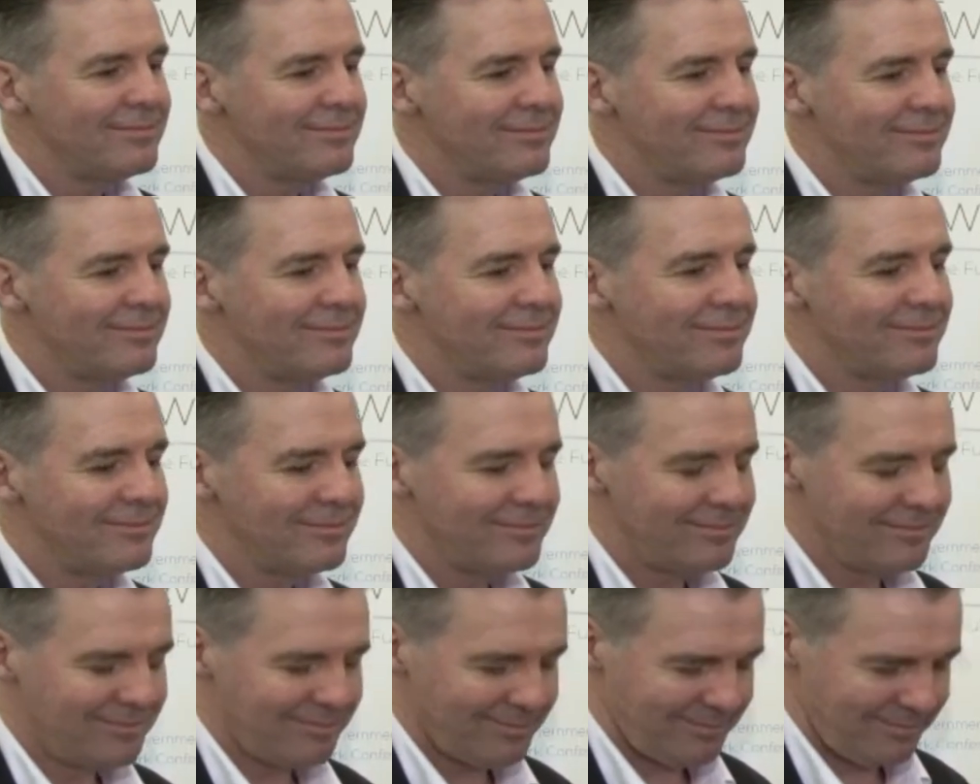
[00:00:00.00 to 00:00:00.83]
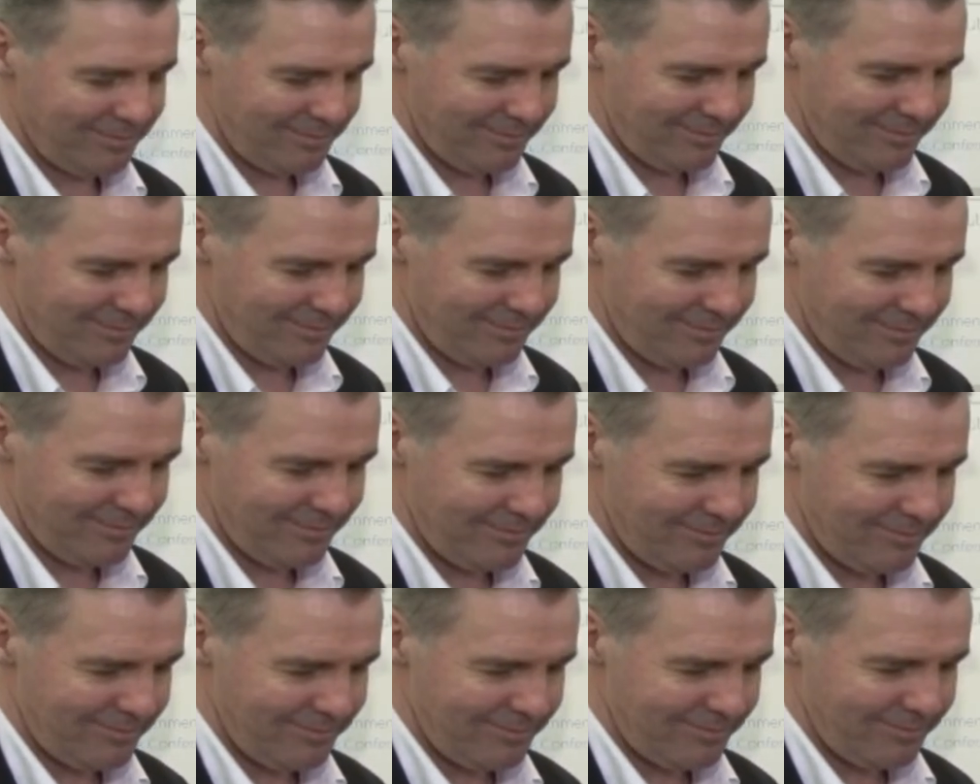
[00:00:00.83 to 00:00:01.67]

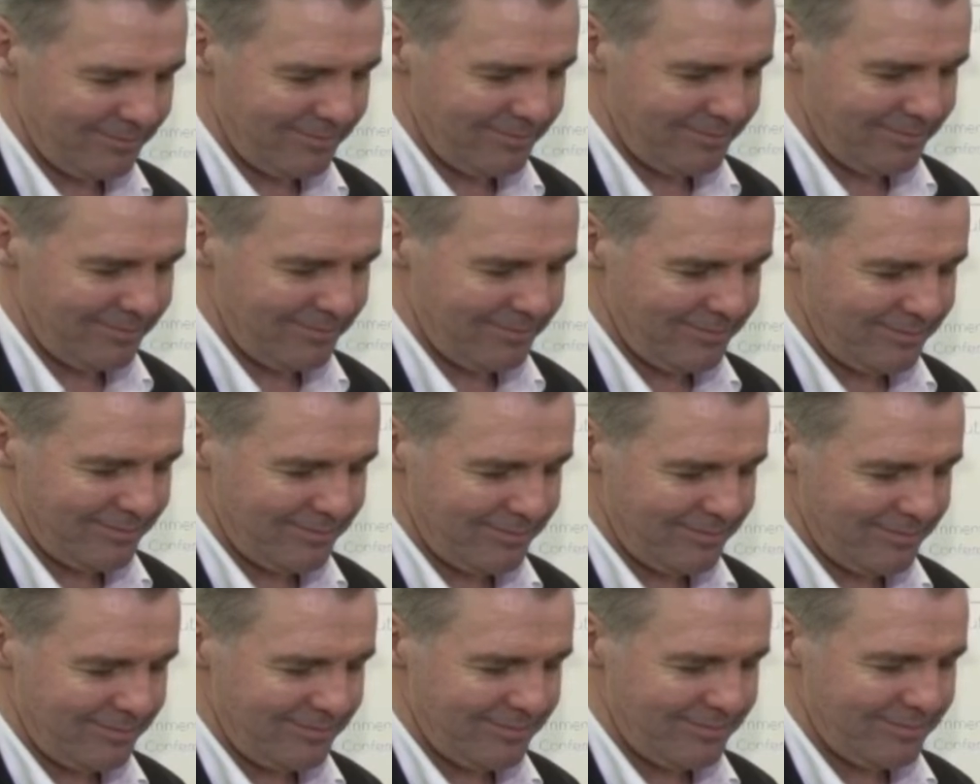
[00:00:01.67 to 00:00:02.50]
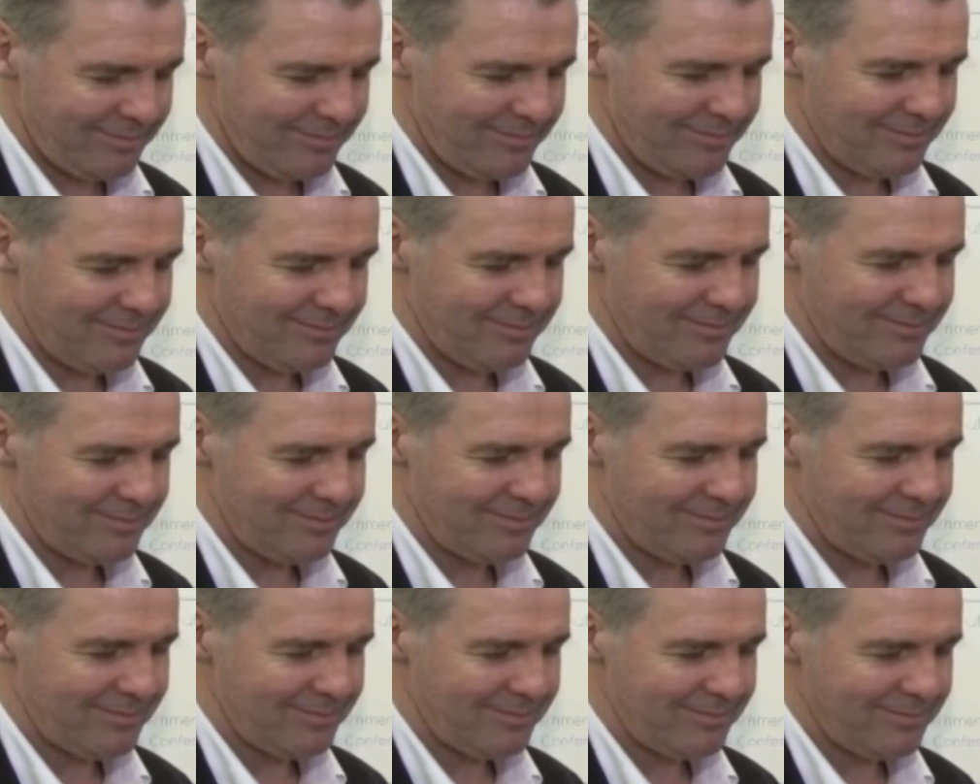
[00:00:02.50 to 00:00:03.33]

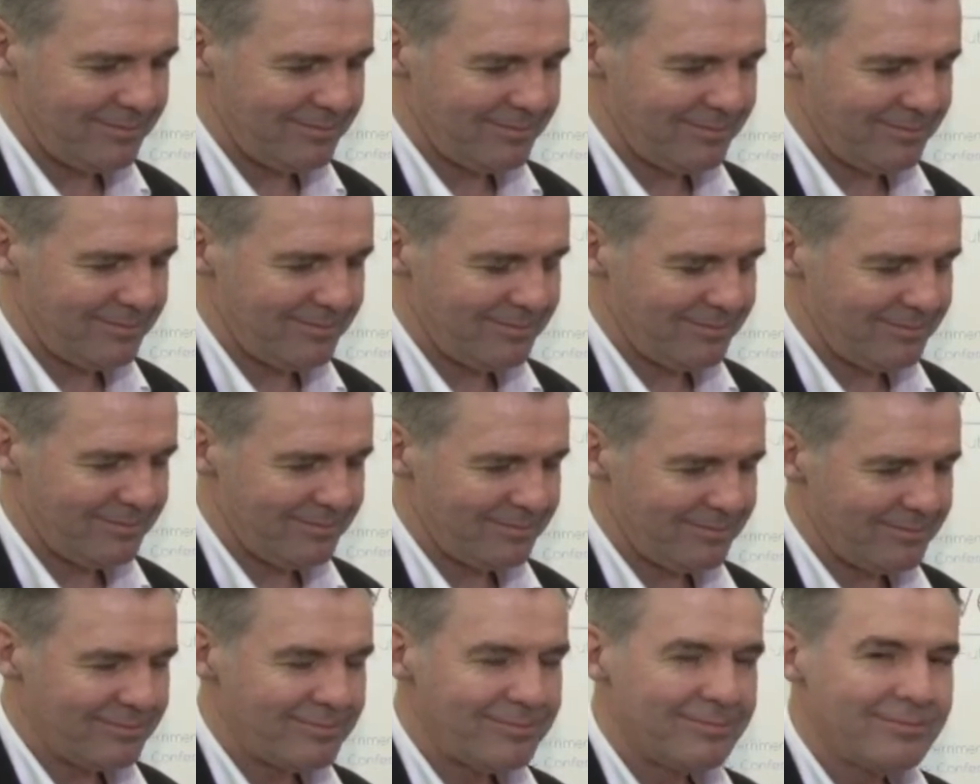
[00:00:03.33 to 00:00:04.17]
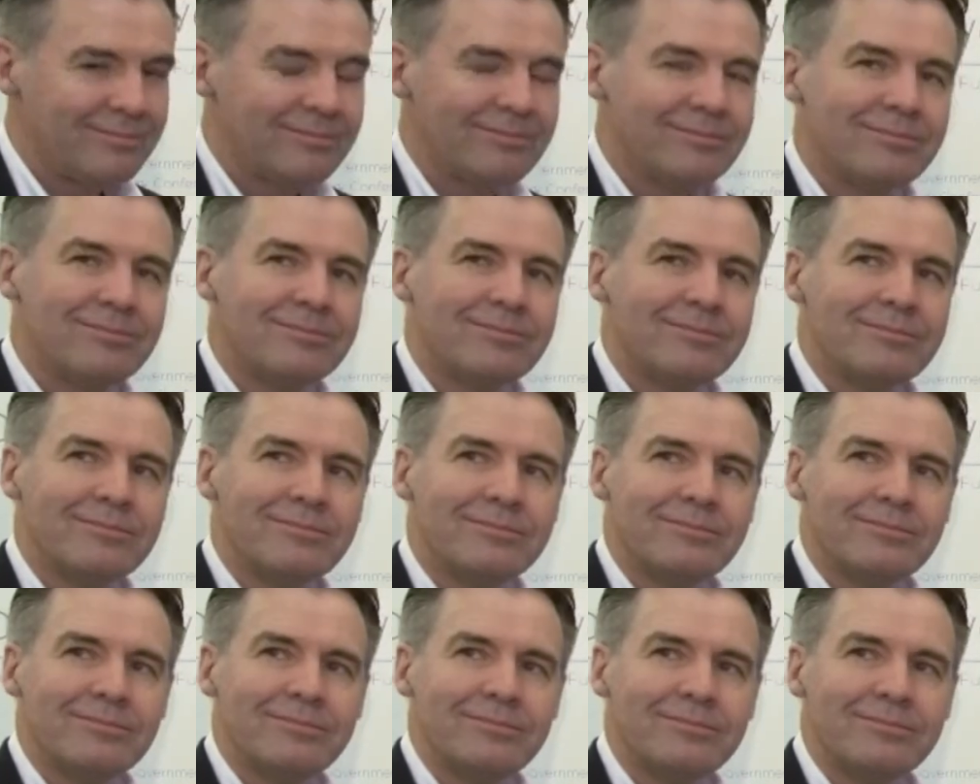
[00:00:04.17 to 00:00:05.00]

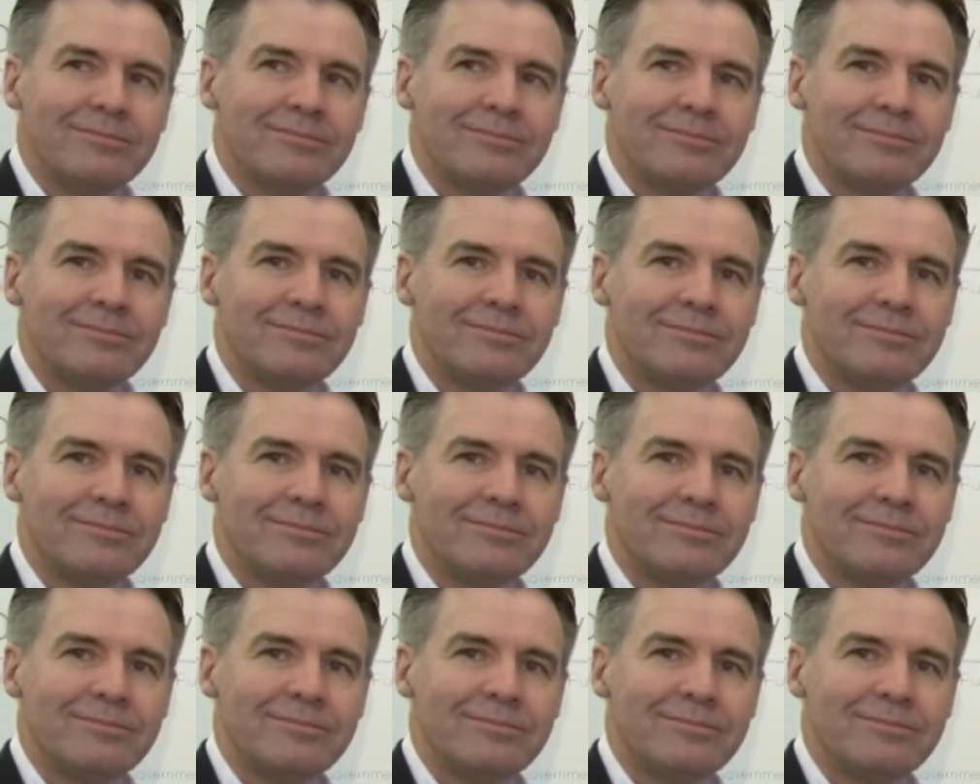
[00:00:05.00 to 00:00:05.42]
The person shown says nothing.